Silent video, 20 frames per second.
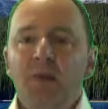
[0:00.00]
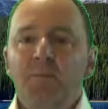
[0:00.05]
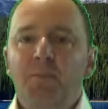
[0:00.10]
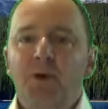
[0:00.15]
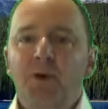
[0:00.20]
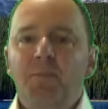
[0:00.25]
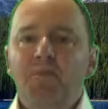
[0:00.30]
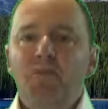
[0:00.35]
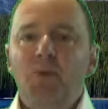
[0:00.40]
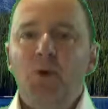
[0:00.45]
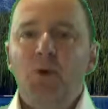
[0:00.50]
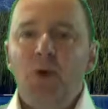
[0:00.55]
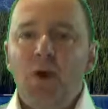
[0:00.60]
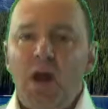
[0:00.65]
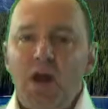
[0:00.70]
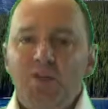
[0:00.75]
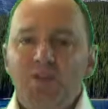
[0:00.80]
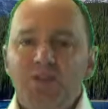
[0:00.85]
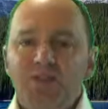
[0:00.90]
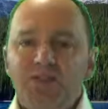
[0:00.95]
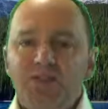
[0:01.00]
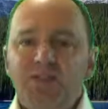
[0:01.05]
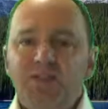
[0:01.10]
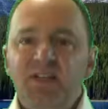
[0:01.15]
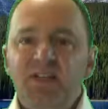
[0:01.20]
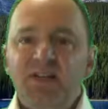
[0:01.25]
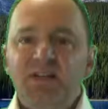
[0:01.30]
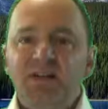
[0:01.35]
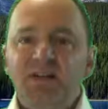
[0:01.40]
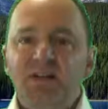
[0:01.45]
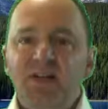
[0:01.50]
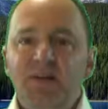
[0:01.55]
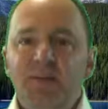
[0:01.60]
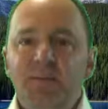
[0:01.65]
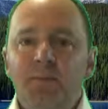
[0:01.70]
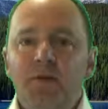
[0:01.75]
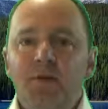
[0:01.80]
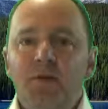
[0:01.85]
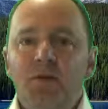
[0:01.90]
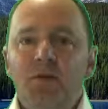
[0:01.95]
But if you don't have a
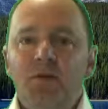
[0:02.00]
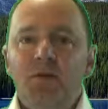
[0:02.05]
system